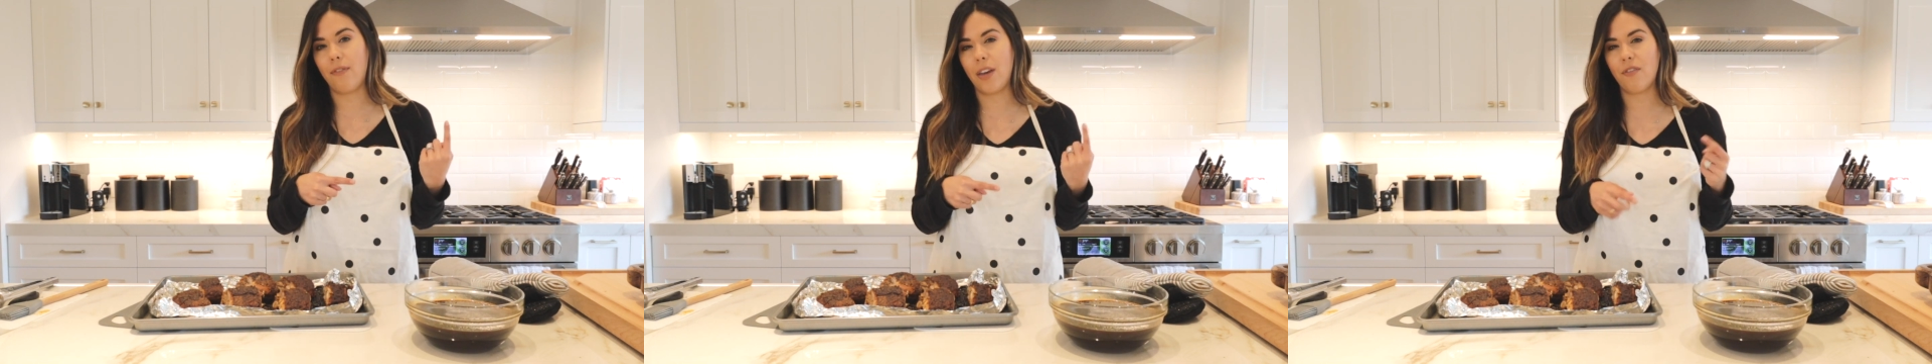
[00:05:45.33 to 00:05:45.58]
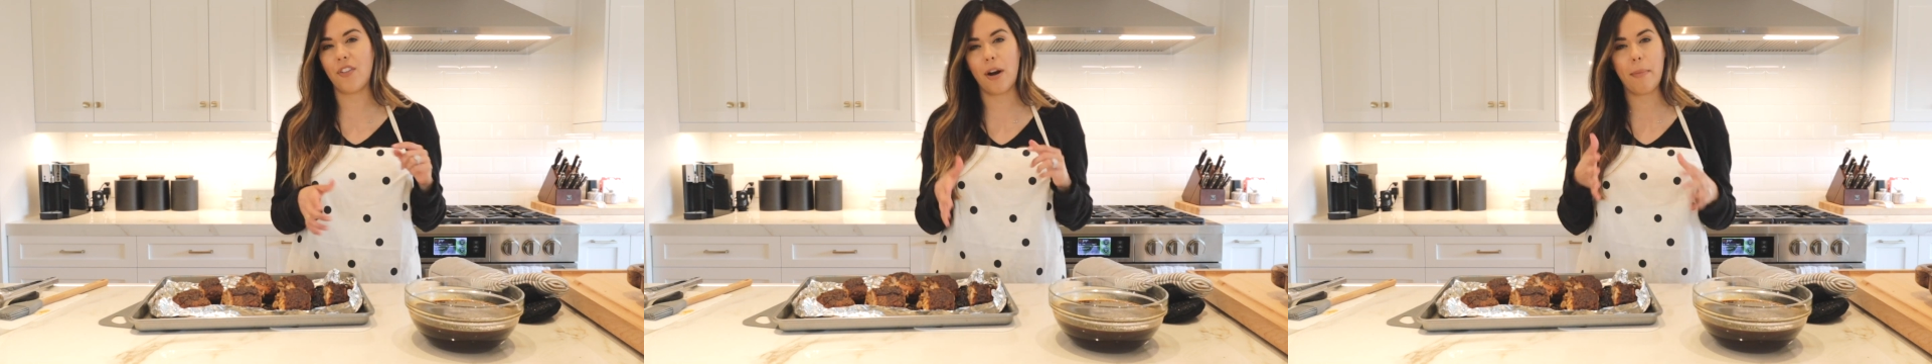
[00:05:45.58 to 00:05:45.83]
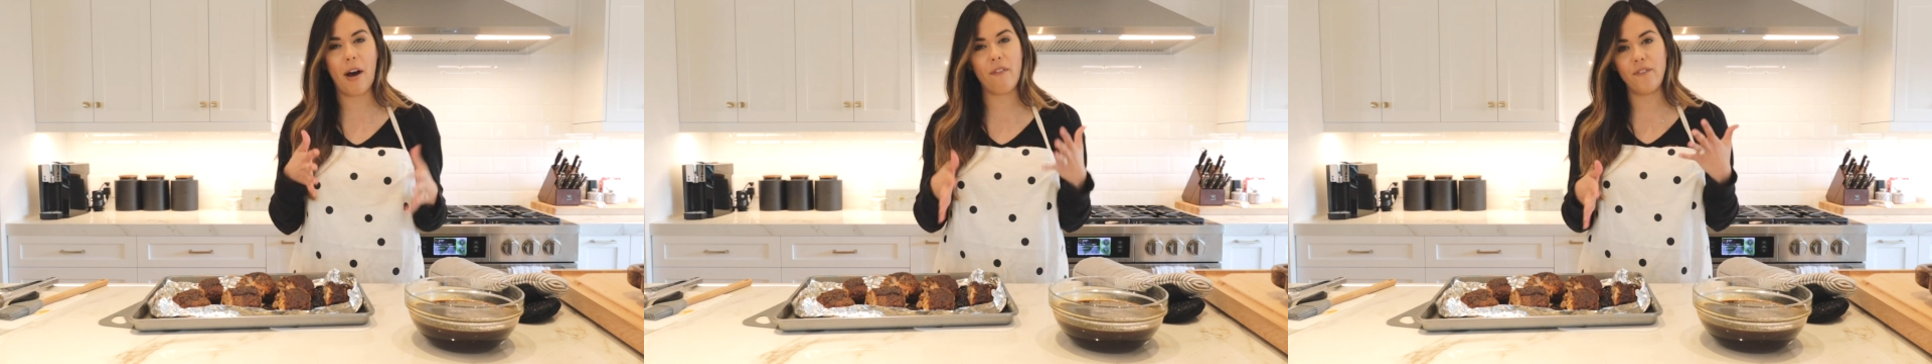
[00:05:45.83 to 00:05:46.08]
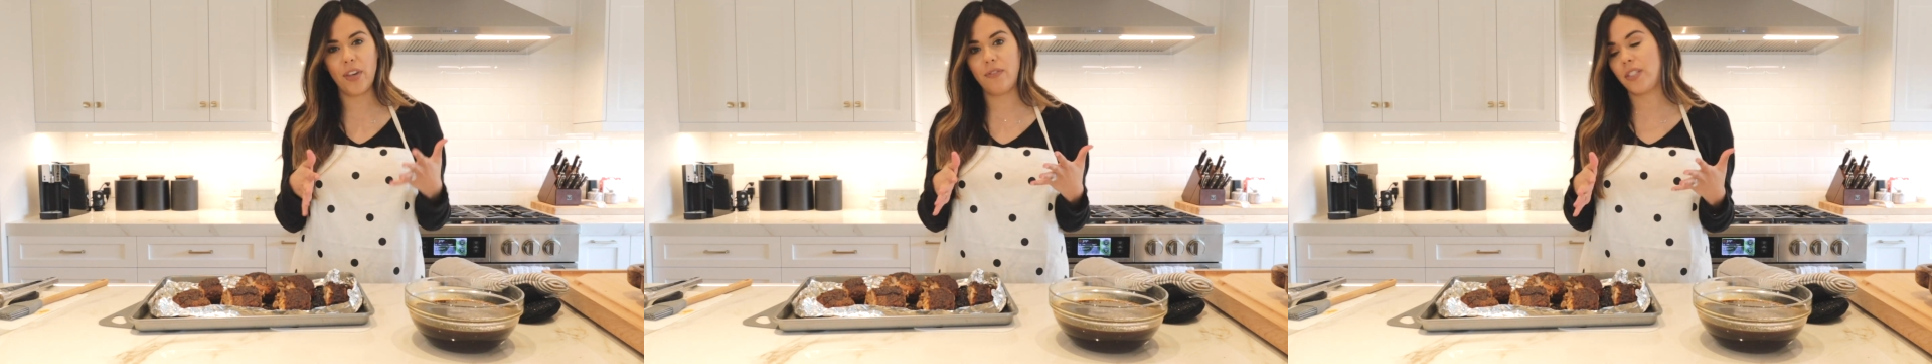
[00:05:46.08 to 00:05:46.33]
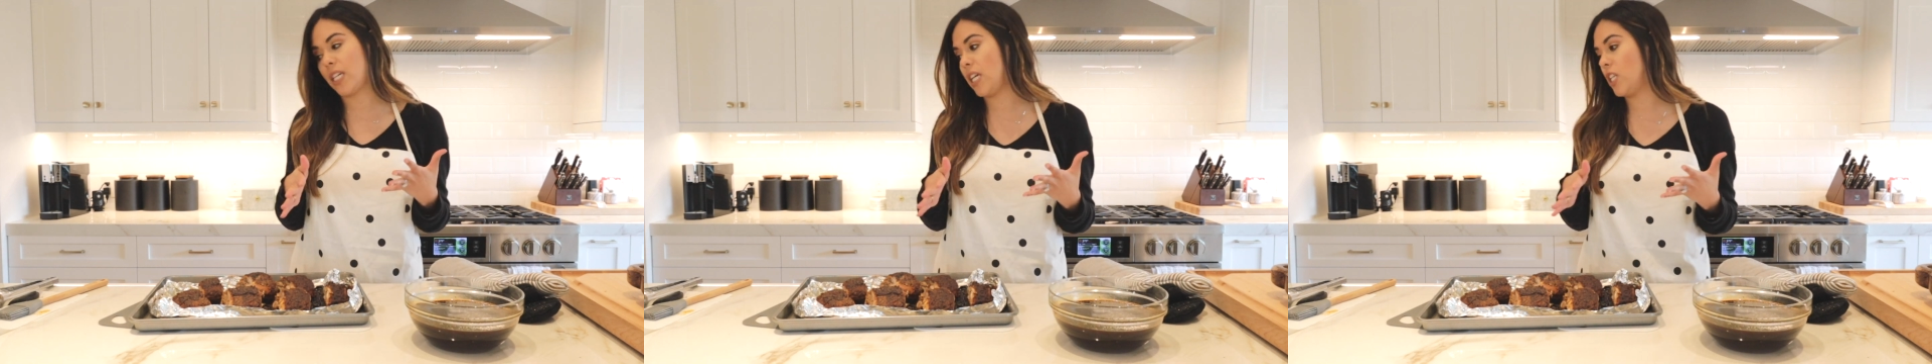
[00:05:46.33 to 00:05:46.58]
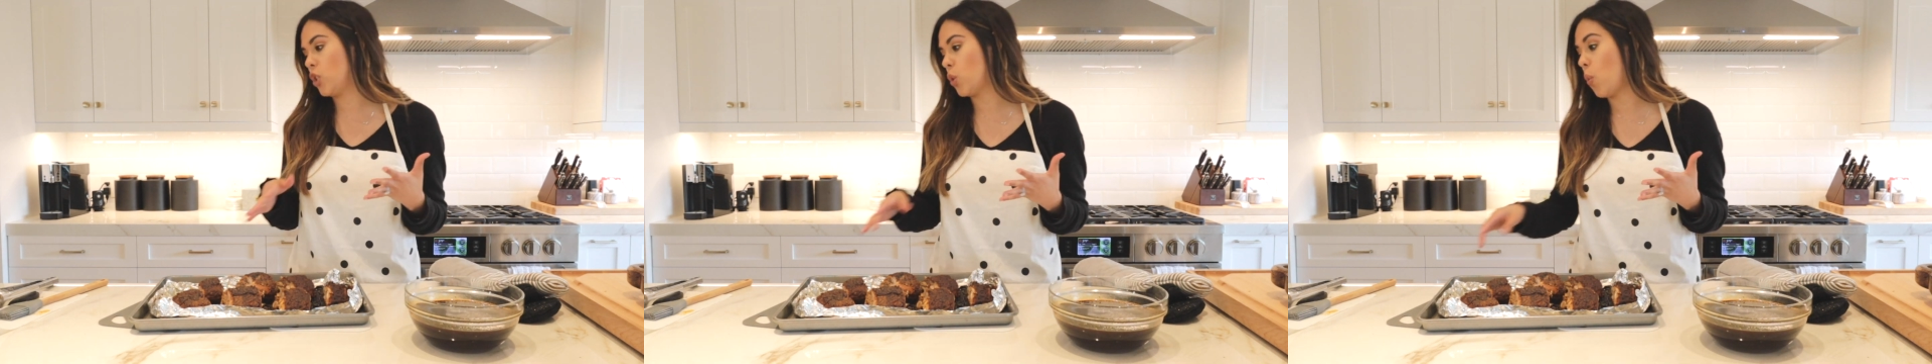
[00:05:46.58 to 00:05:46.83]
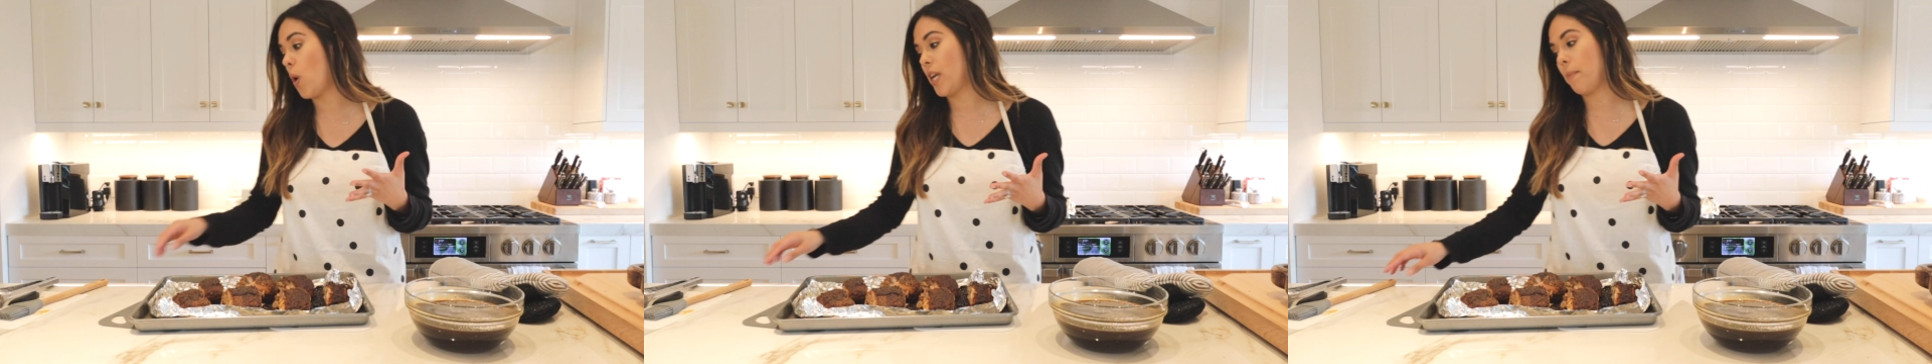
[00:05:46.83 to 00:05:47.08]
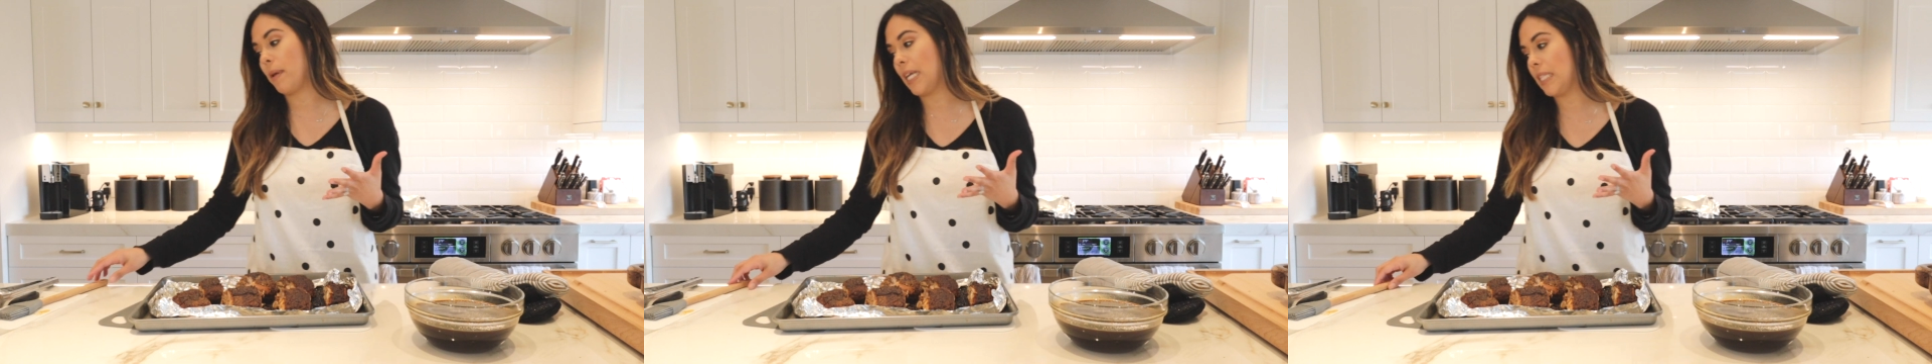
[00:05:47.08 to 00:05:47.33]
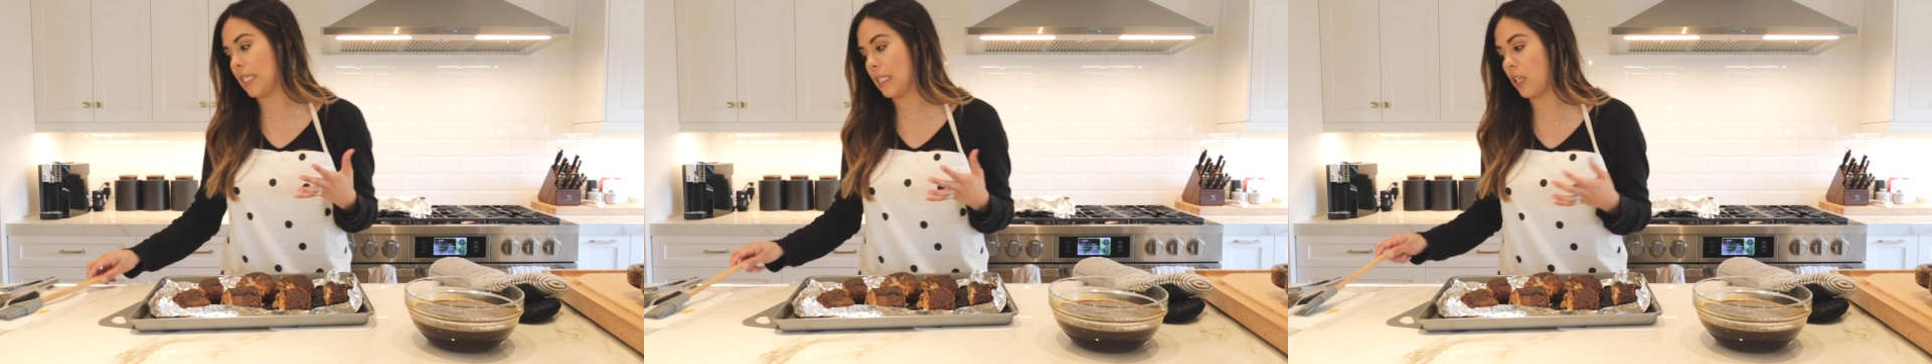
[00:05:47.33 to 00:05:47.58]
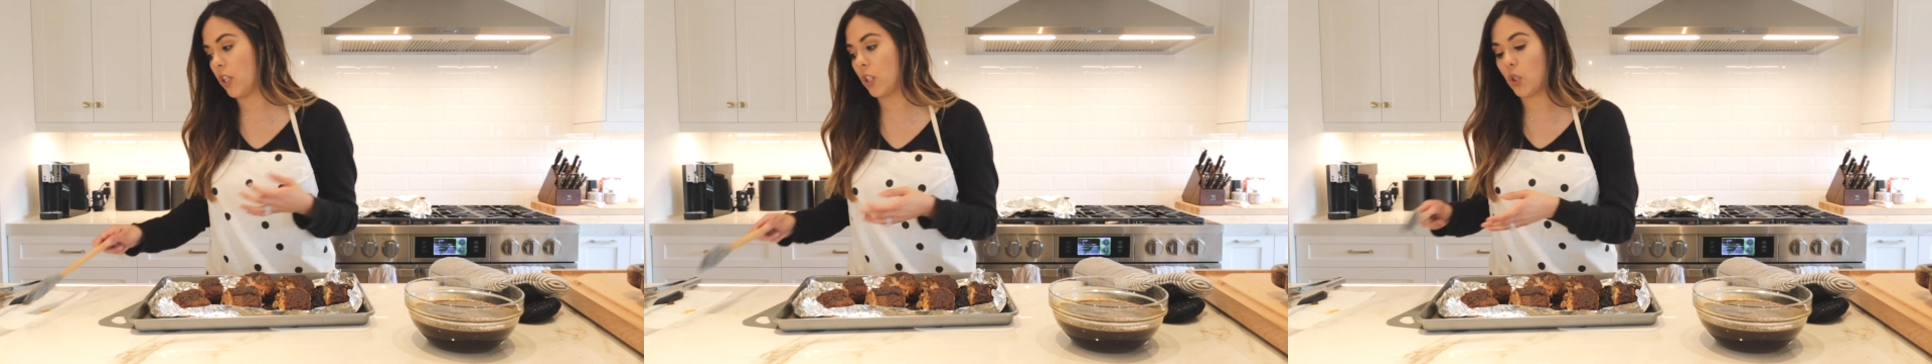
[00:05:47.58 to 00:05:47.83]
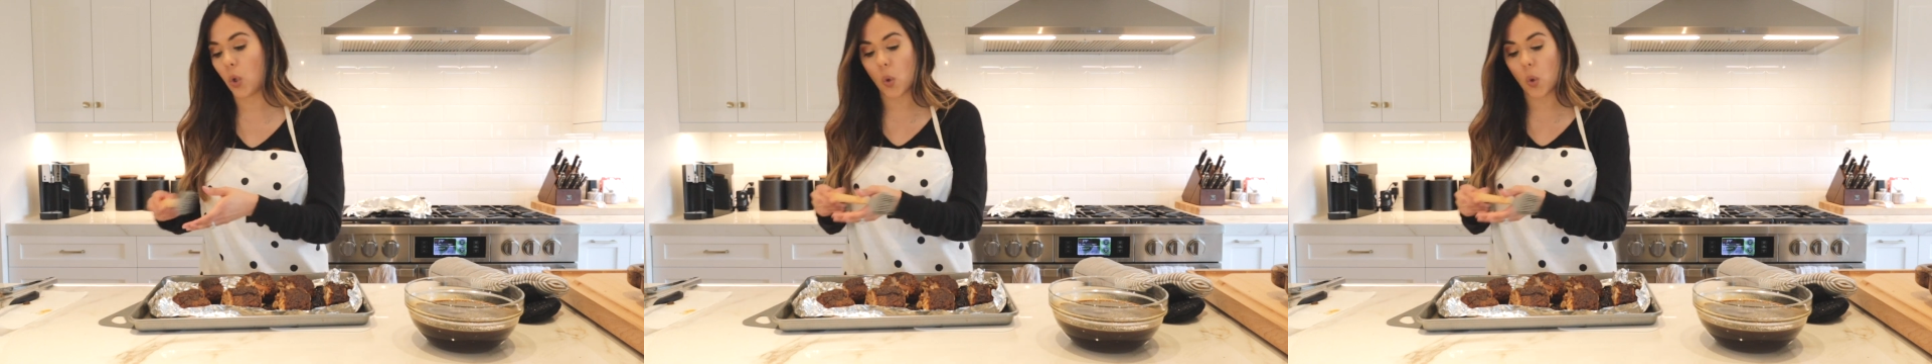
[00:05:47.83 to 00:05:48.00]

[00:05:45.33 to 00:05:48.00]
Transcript: oven for about 15-20 minutes until they're